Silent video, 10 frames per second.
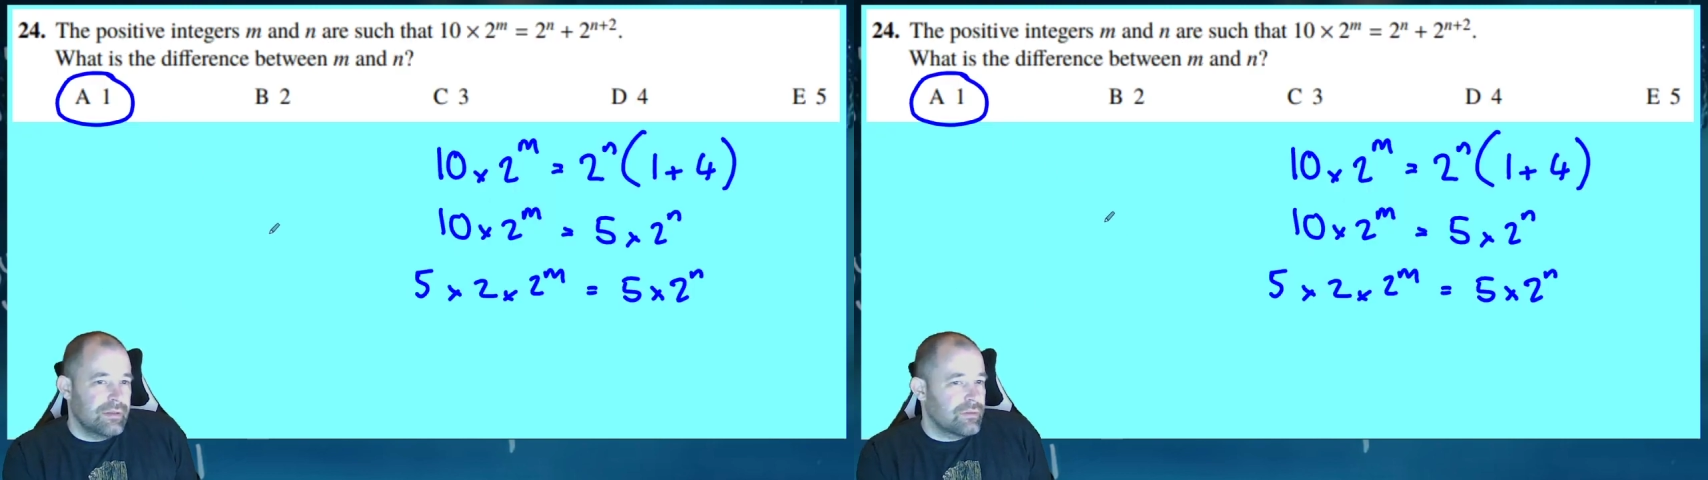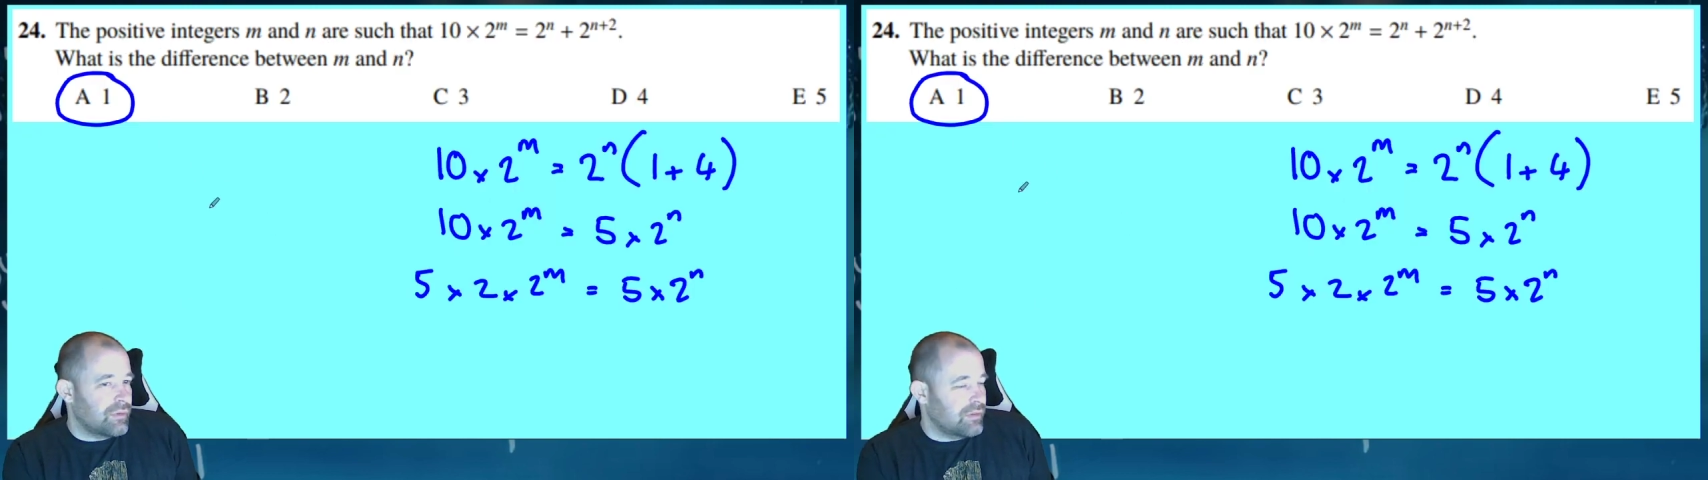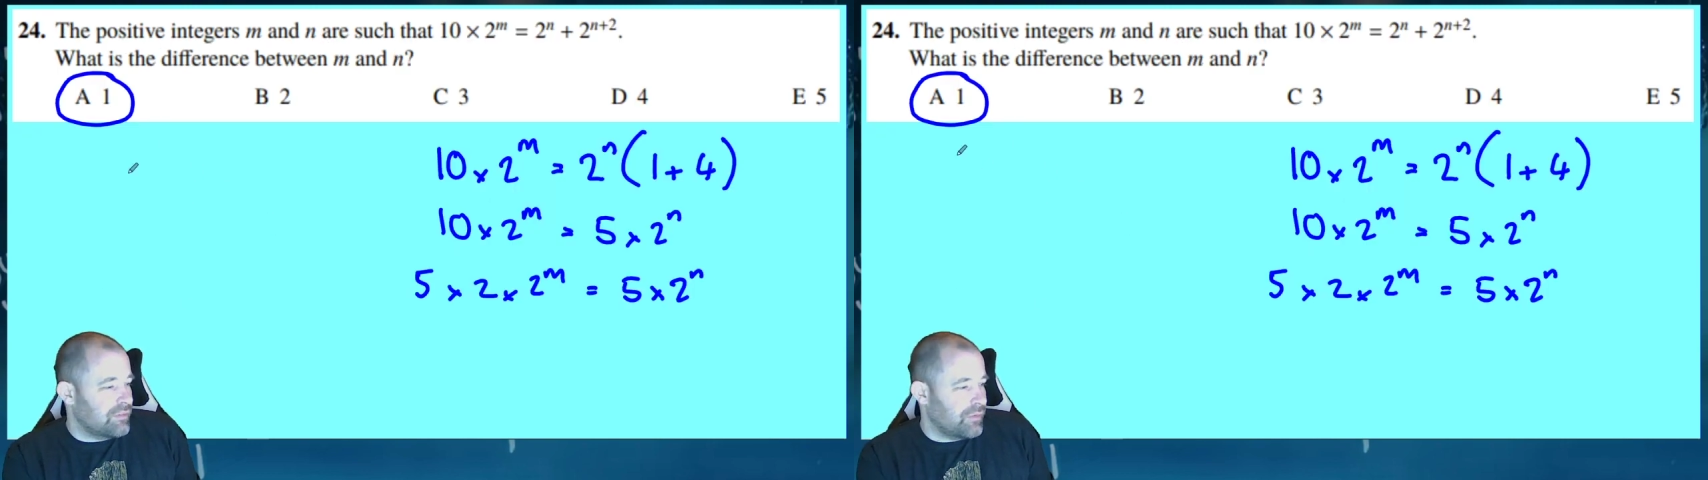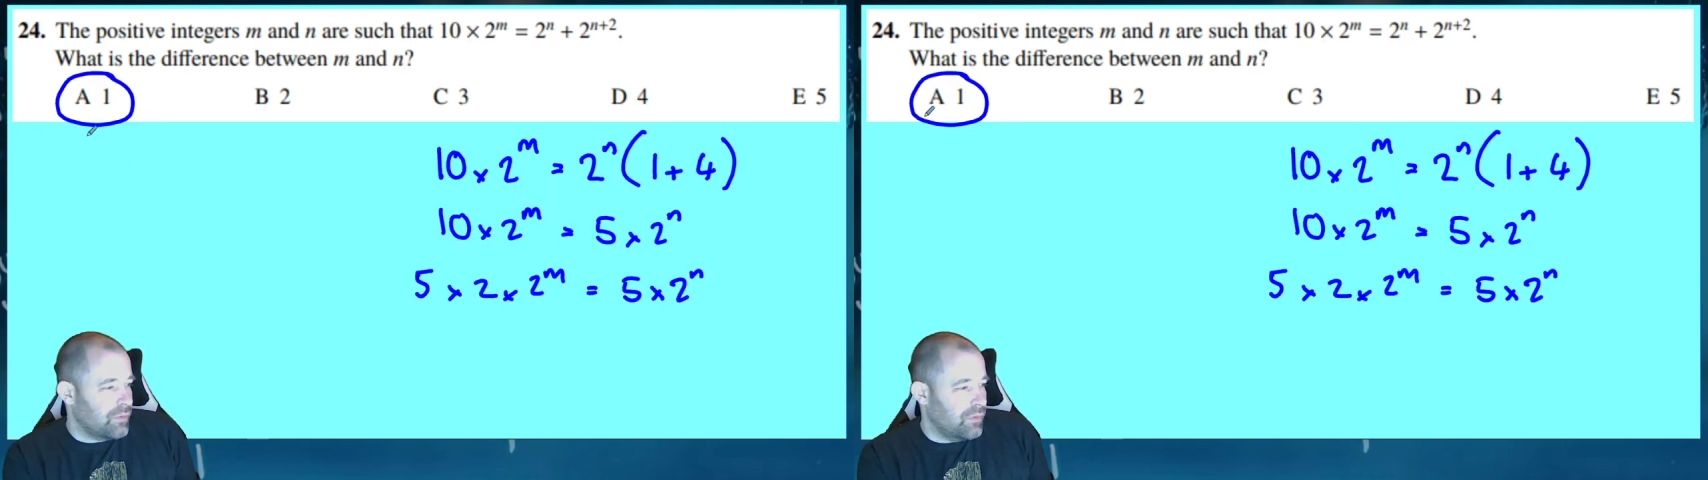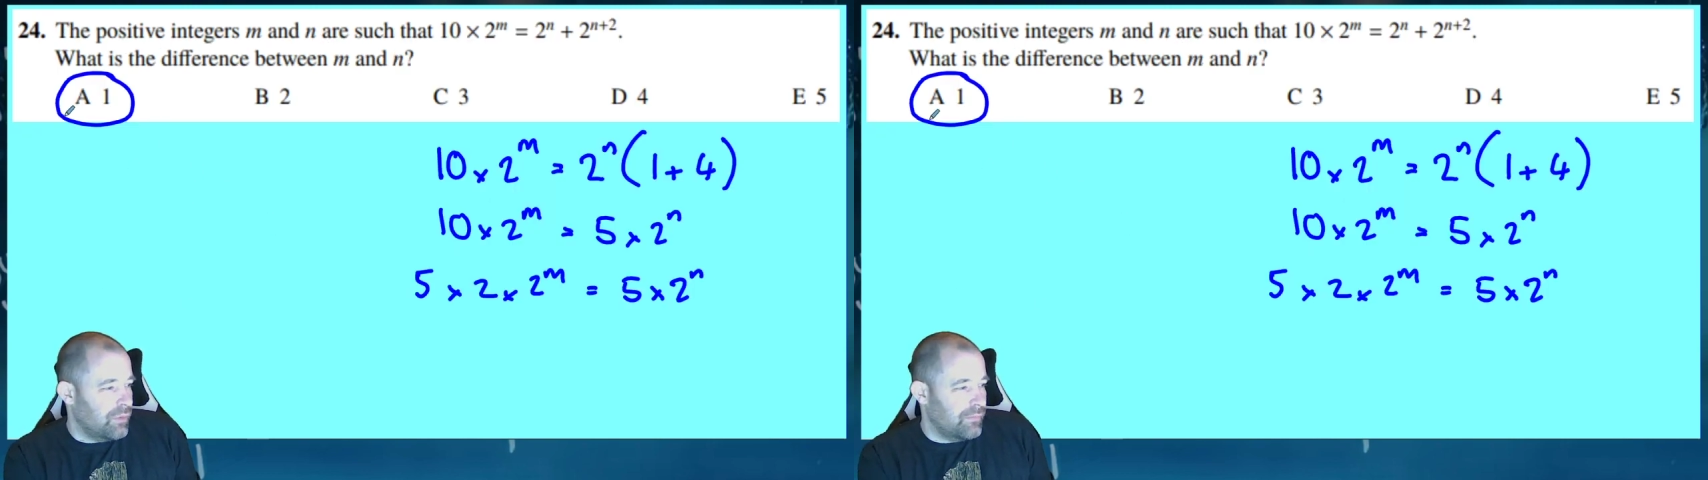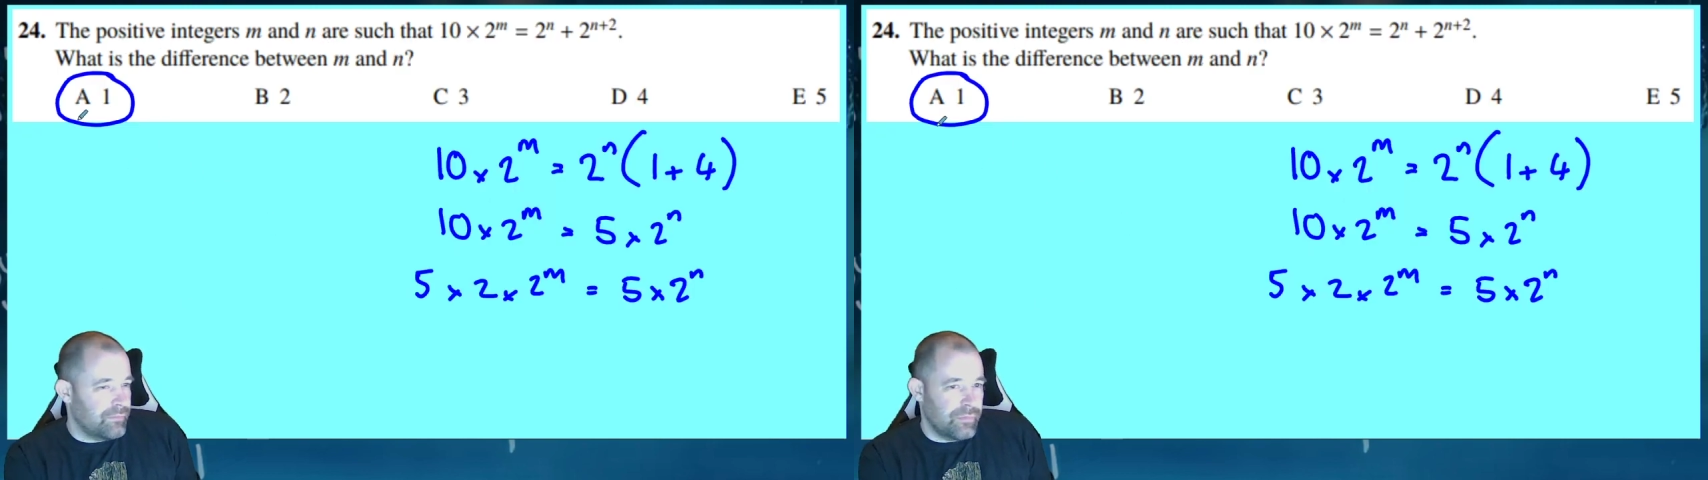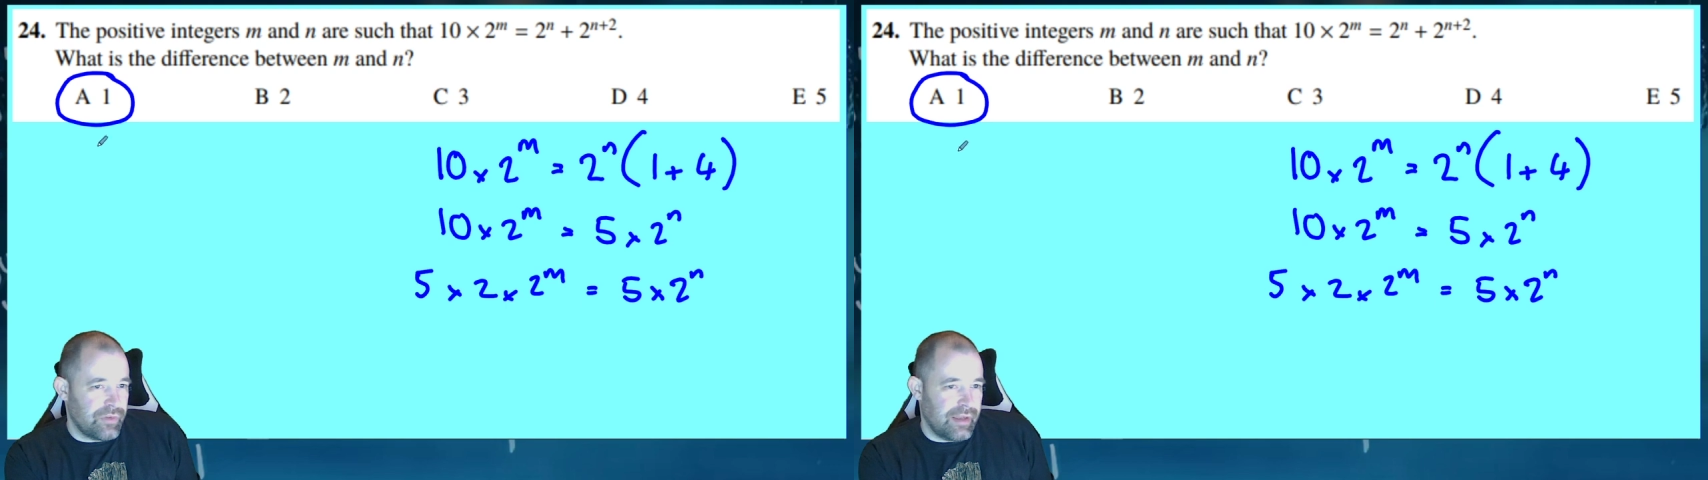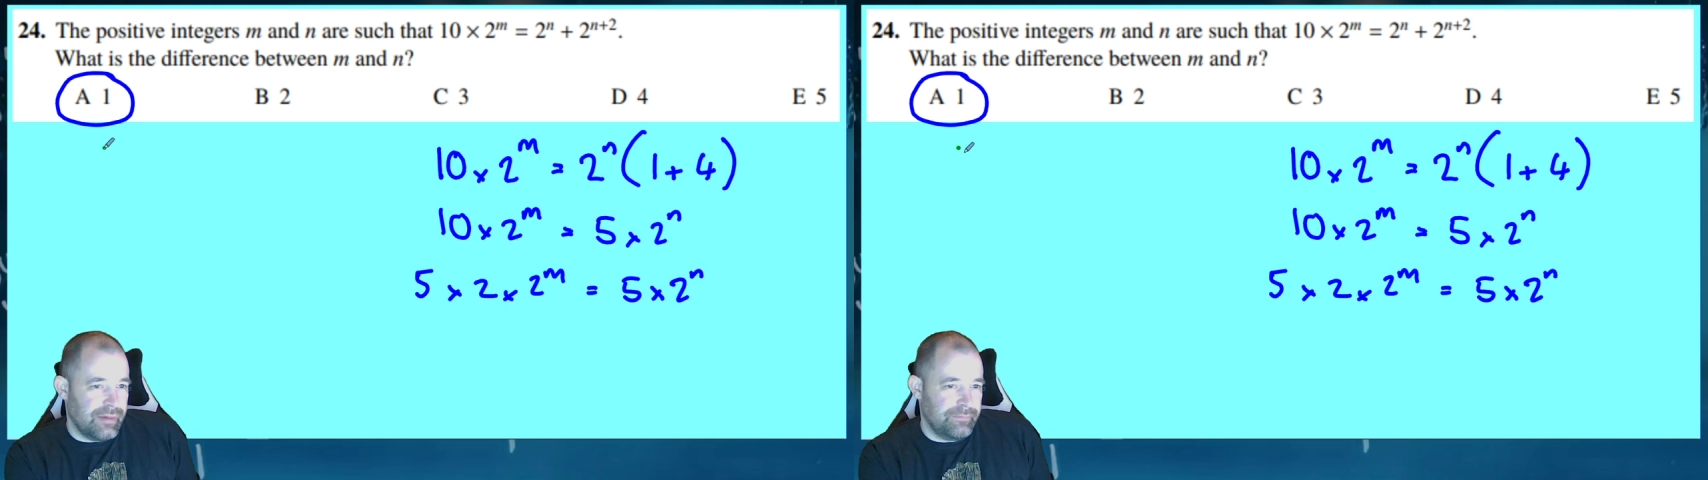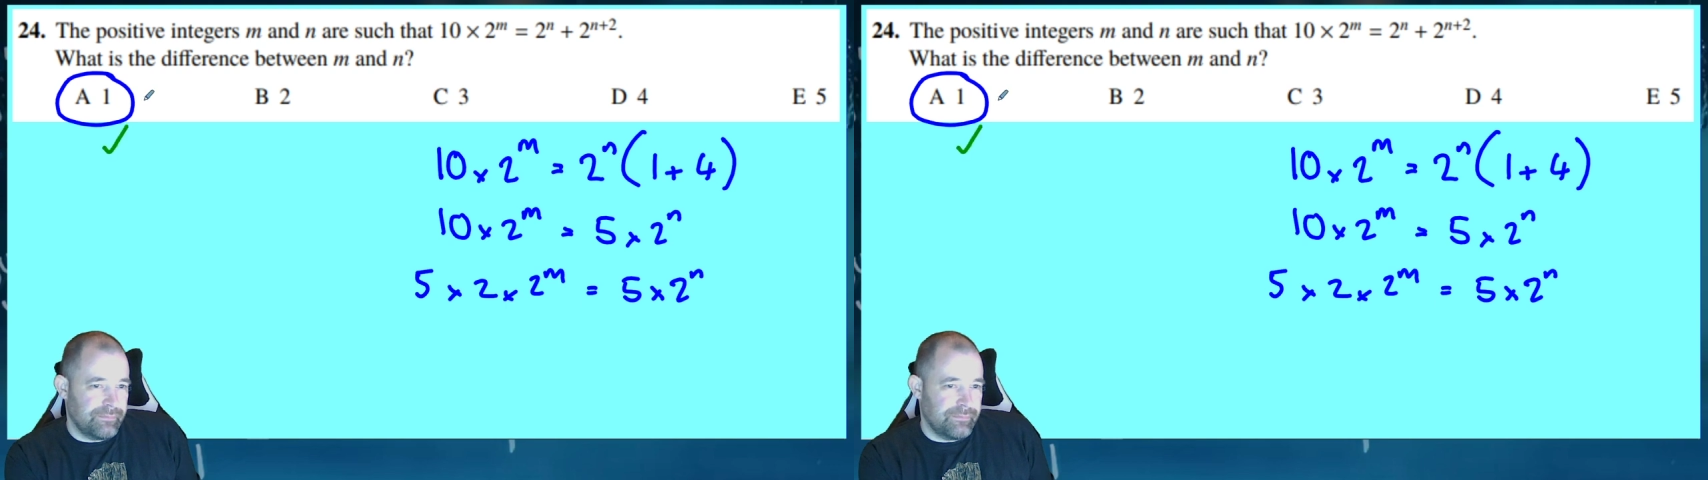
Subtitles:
24 was A.